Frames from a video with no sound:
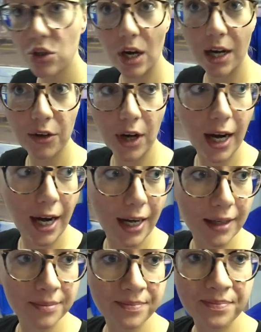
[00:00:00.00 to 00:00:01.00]
train
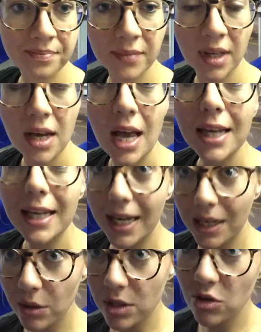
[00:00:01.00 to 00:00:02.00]
ride
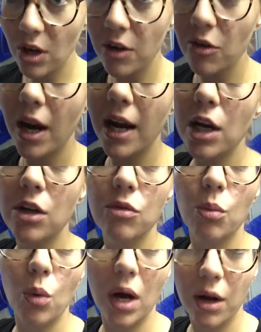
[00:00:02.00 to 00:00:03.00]
nine hours train ride,
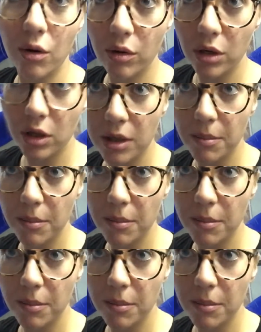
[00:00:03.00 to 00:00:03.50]
one hour